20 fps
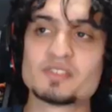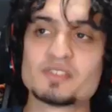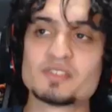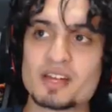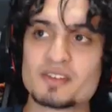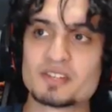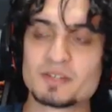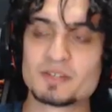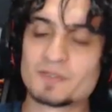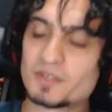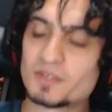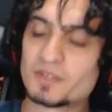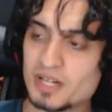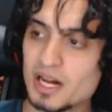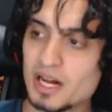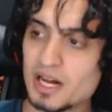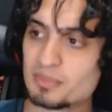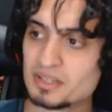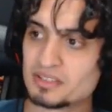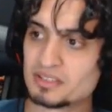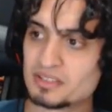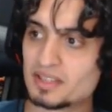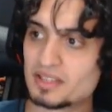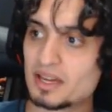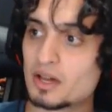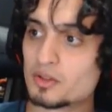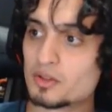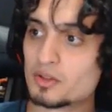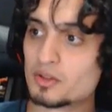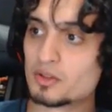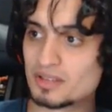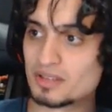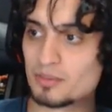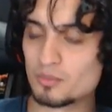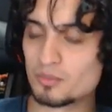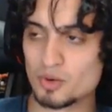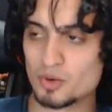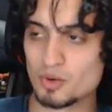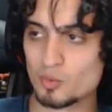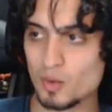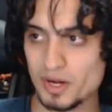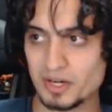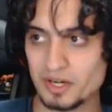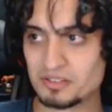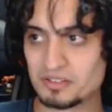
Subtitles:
different topics now. There's a lot more awareness.